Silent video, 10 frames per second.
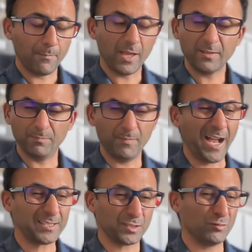It's
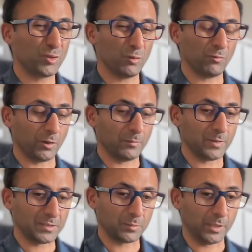massive 2-volume
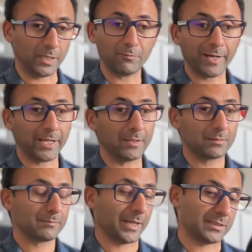textbook. I read it
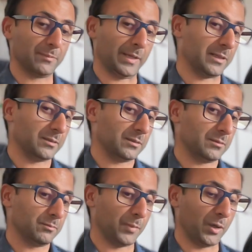back to back,
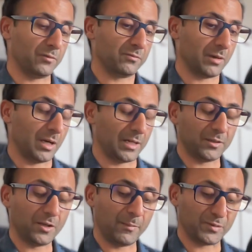both. I don't
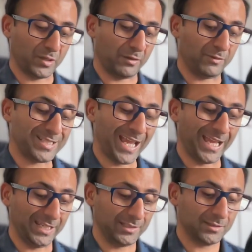know how much I
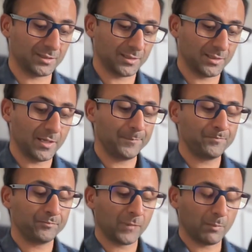retained,
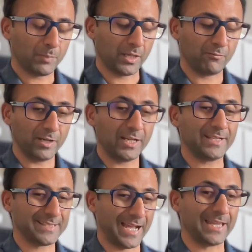But I really
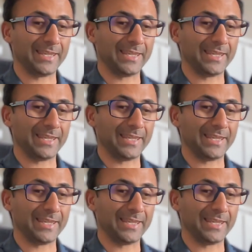sat